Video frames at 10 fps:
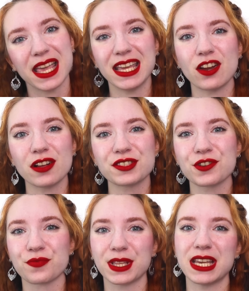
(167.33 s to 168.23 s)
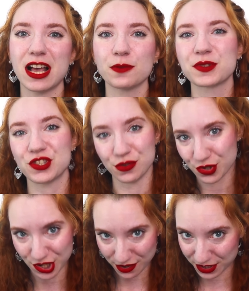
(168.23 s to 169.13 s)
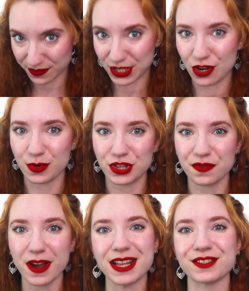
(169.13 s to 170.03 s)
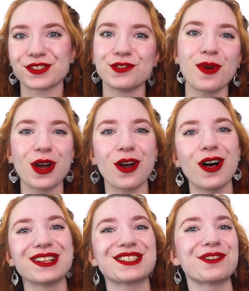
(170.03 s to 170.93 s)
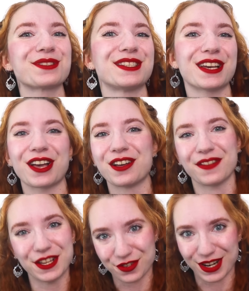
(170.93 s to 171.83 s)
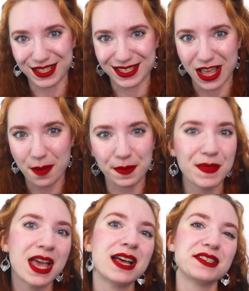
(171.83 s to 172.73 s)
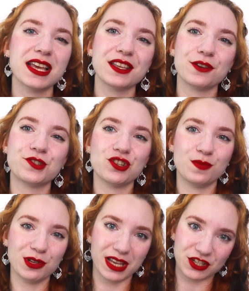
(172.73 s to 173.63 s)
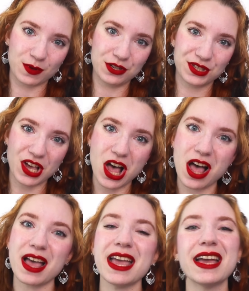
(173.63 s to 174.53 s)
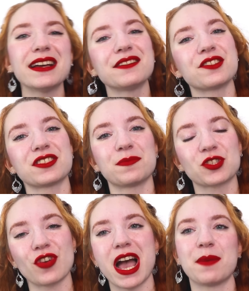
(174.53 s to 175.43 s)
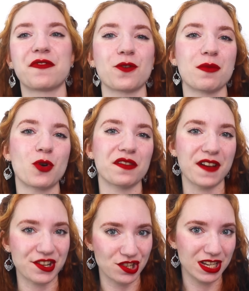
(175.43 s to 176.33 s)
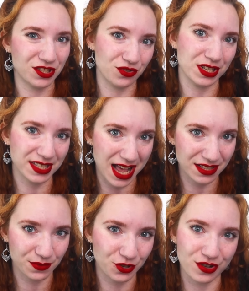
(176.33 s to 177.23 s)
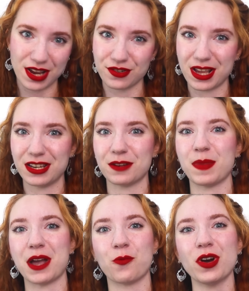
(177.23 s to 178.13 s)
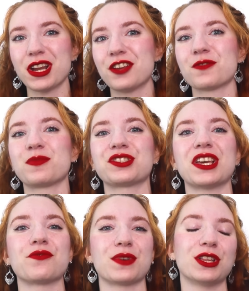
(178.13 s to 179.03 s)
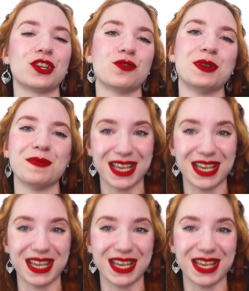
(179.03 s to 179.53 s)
It also really helps to share this video with your friends who are also sick of internet slop. Tell YouTube you liked what you saw, and subscribe for more fashion history sass created by 100% real human